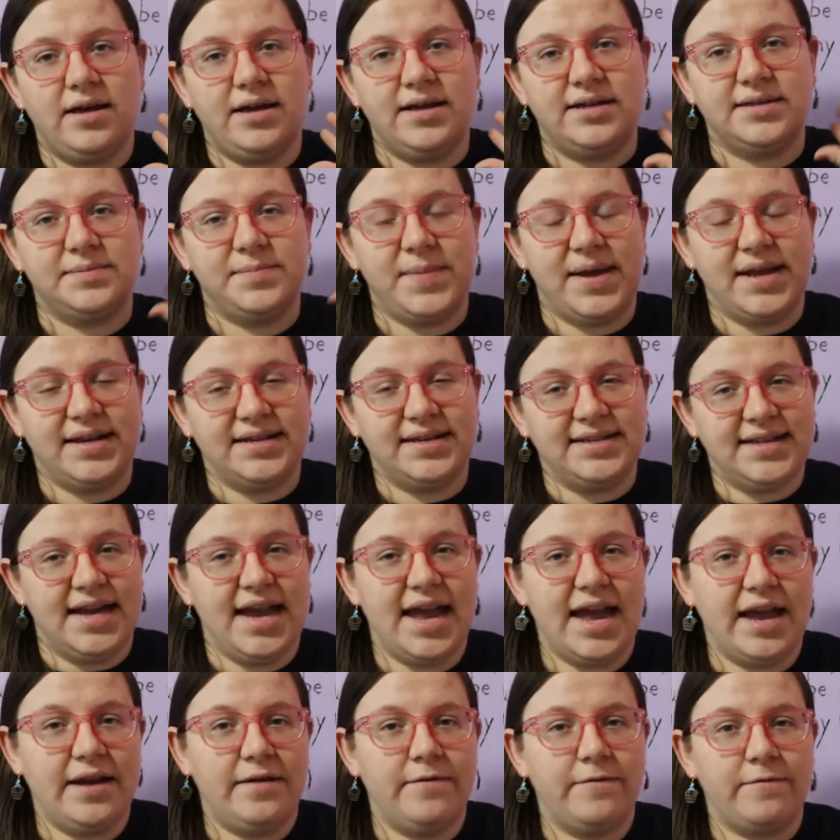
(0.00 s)
is
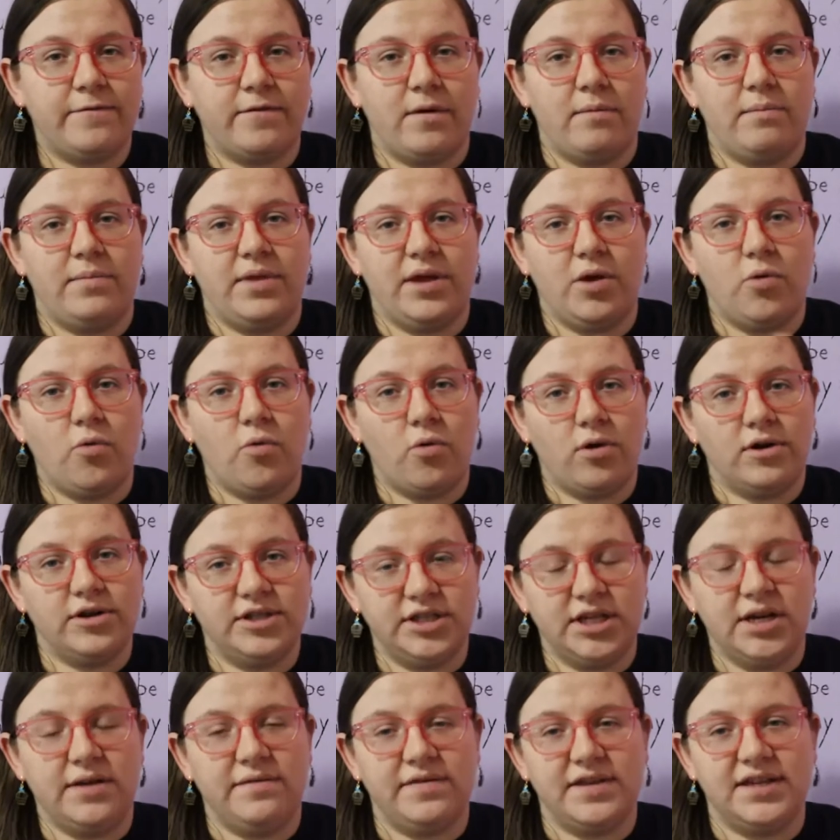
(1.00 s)
maintained from the
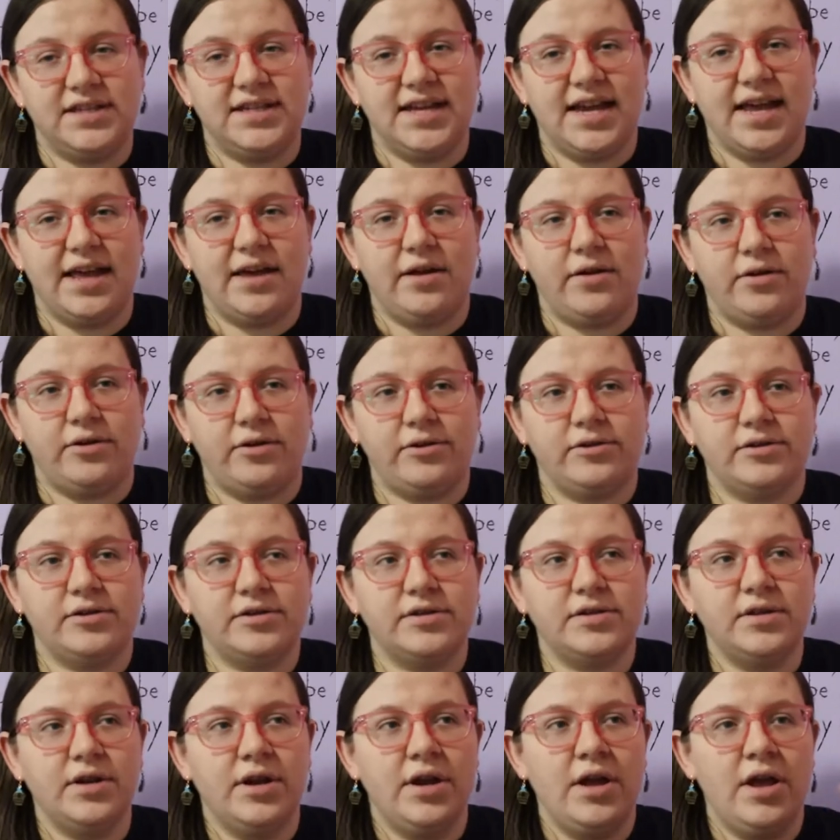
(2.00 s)
origin of the
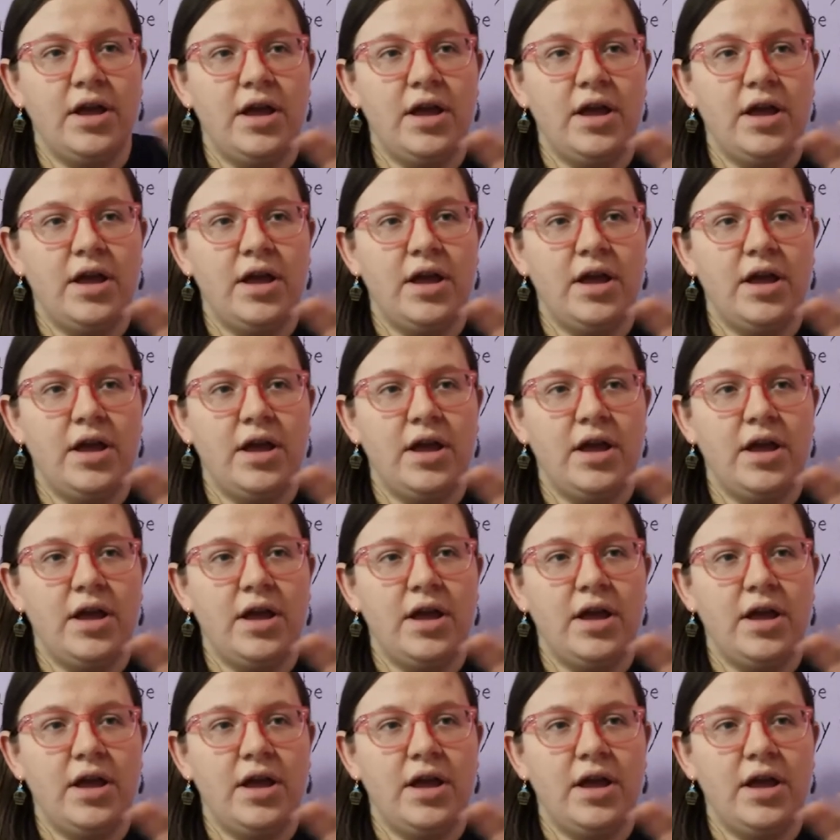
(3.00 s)
tales